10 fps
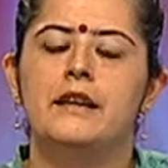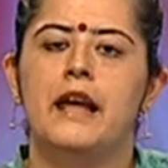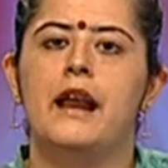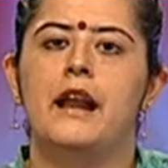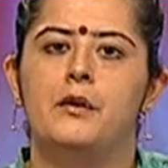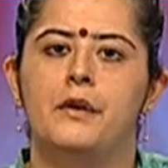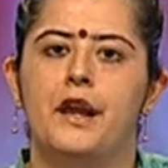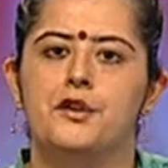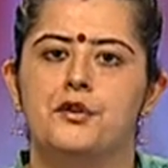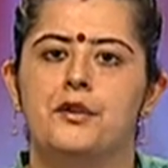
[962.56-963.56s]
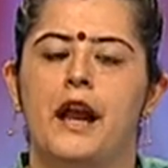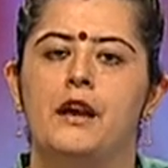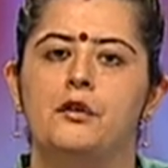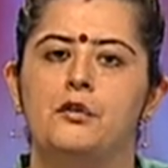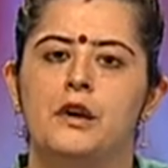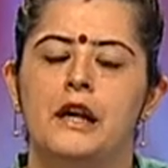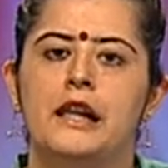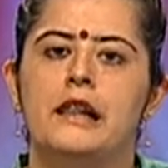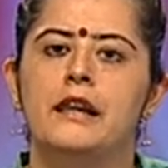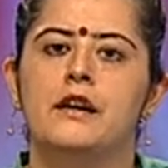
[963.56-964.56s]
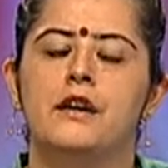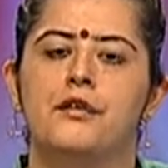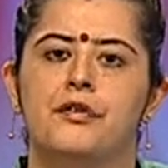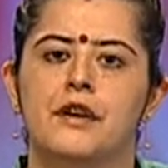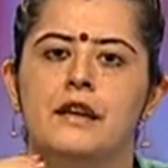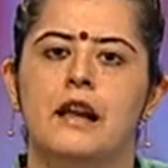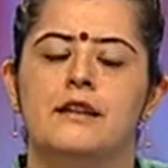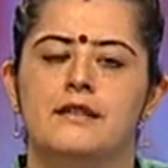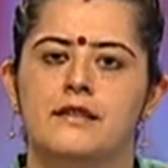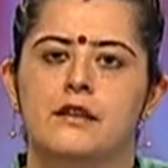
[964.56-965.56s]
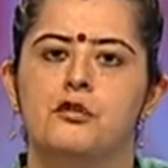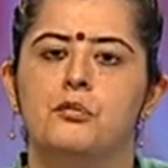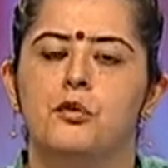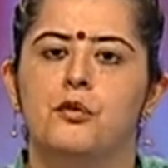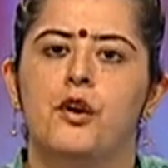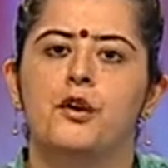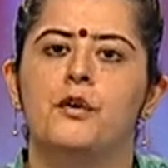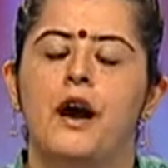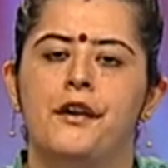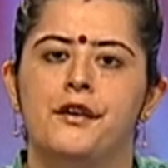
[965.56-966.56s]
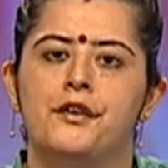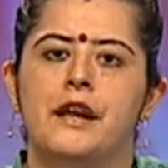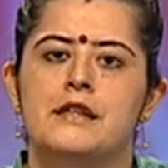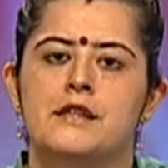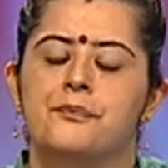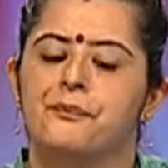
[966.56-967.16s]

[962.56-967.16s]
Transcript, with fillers: their education and to clear different classes and to move on to higher grades.